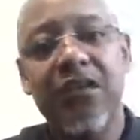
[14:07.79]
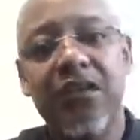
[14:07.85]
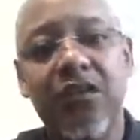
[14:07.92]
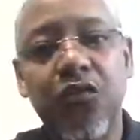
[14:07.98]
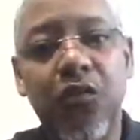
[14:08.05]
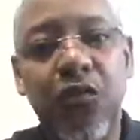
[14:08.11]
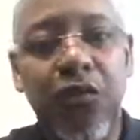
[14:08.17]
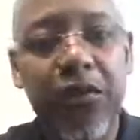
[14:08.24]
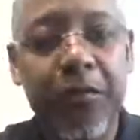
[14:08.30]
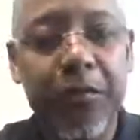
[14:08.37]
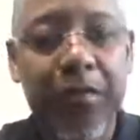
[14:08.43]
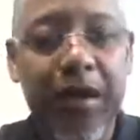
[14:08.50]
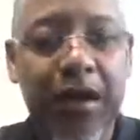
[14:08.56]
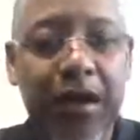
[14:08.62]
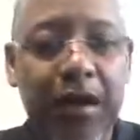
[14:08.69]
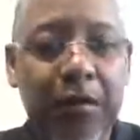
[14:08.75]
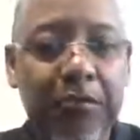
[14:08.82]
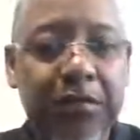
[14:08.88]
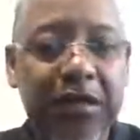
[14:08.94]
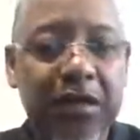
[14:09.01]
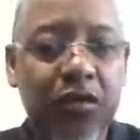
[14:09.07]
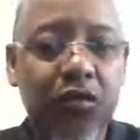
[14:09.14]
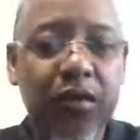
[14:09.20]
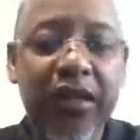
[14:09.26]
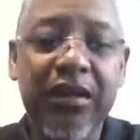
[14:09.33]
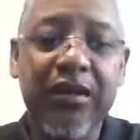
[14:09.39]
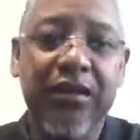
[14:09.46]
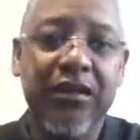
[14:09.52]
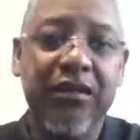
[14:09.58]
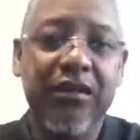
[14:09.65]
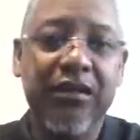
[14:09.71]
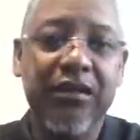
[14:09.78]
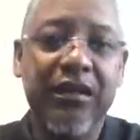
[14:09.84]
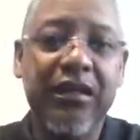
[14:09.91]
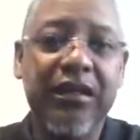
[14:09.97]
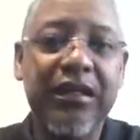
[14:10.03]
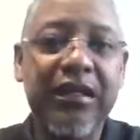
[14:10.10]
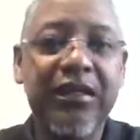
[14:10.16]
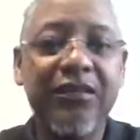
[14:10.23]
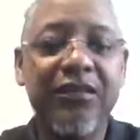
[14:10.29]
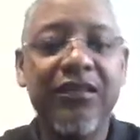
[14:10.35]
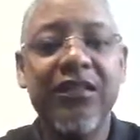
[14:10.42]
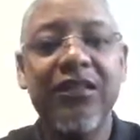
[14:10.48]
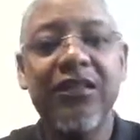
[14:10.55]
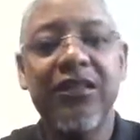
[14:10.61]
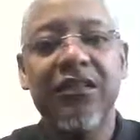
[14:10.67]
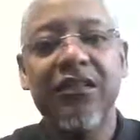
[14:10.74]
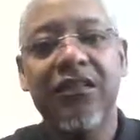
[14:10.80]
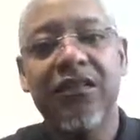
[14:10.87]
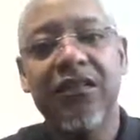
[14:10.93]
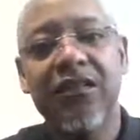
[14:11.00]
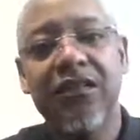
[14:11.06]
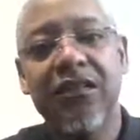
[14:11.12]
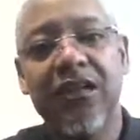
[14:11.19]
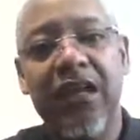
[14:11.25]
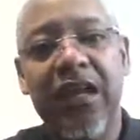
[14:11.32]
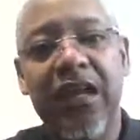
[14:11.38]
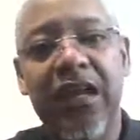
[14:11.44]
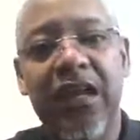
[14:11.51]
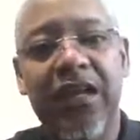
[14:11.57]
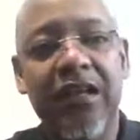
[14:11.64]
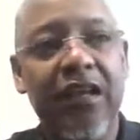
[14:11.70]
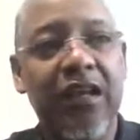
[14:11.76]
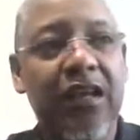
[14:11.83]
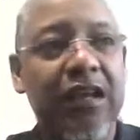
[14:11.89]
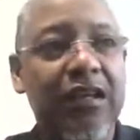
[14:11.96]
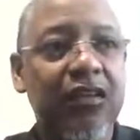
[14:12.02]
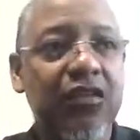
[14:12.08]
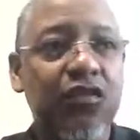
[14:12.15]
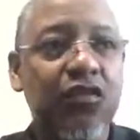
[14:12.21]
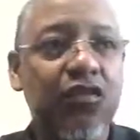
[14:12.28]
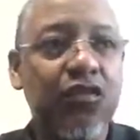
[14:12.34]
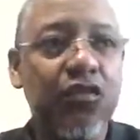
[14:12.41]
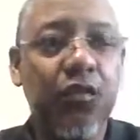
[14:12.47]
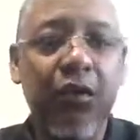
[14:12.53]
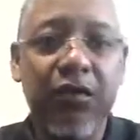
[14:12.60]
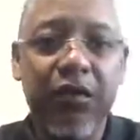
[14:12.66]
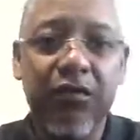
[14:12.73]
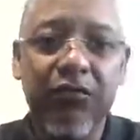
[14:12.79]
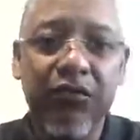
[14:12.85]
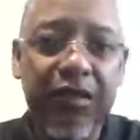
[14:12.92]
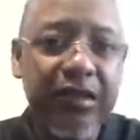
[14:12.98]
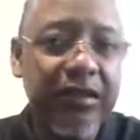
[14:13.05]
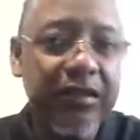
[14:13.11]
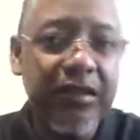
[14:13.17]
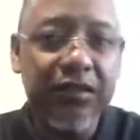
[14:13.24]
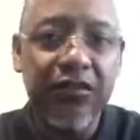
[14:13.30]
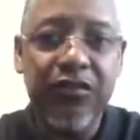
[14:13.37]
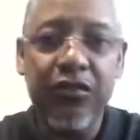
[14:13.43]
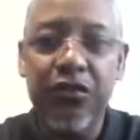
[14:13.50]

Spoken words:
You want to be quick and easy, and you want convenience.